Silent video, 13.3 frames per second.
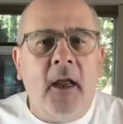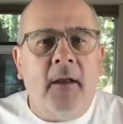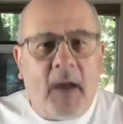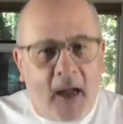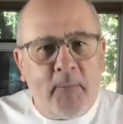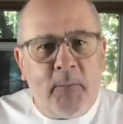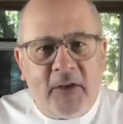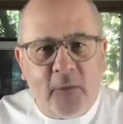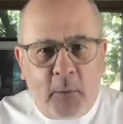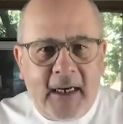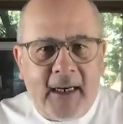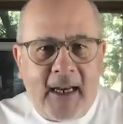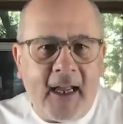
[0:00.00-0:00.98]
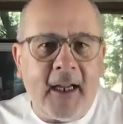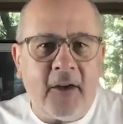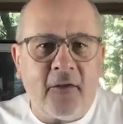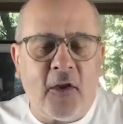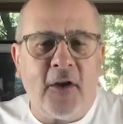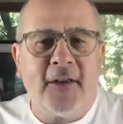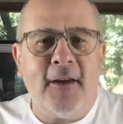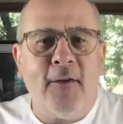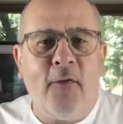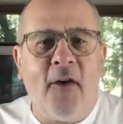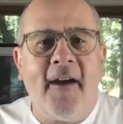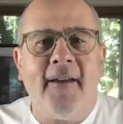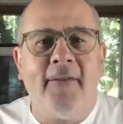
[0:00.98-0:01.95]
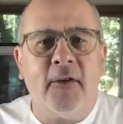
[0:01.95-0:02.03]
I'm between age
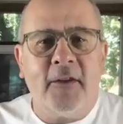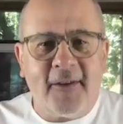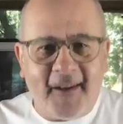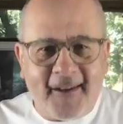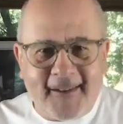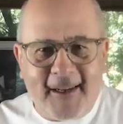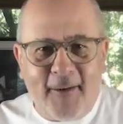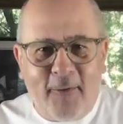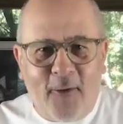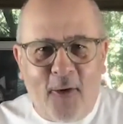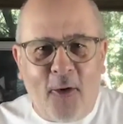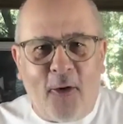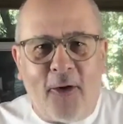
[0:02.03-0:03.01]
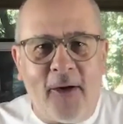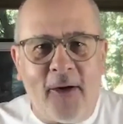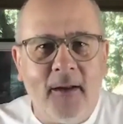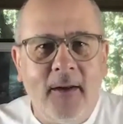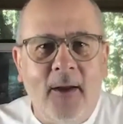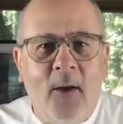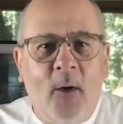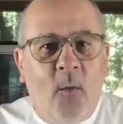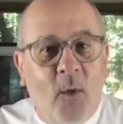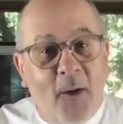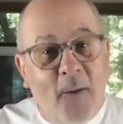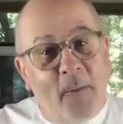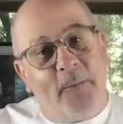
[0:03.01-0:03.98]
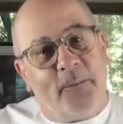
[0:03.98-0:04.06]
35 and 64.
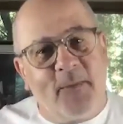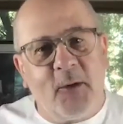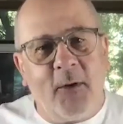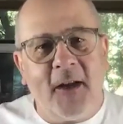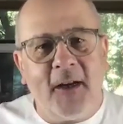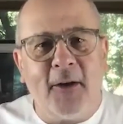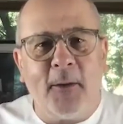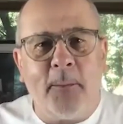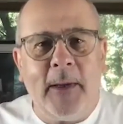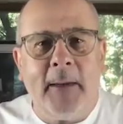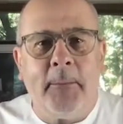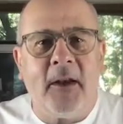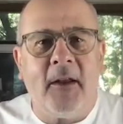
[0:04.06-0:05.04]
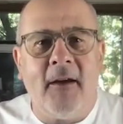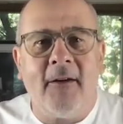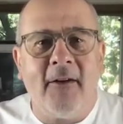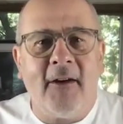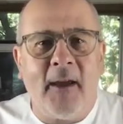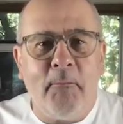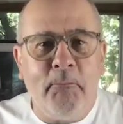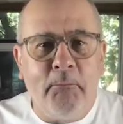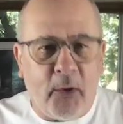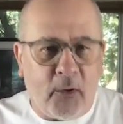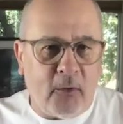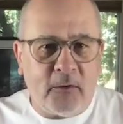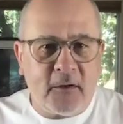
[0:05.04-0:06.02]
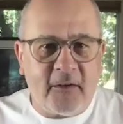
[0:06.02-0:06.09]
Well, quite a lot of people are, and I'm
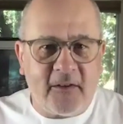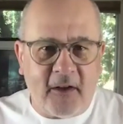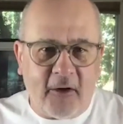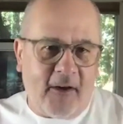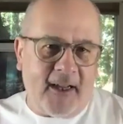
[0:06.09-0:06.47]
bald, so I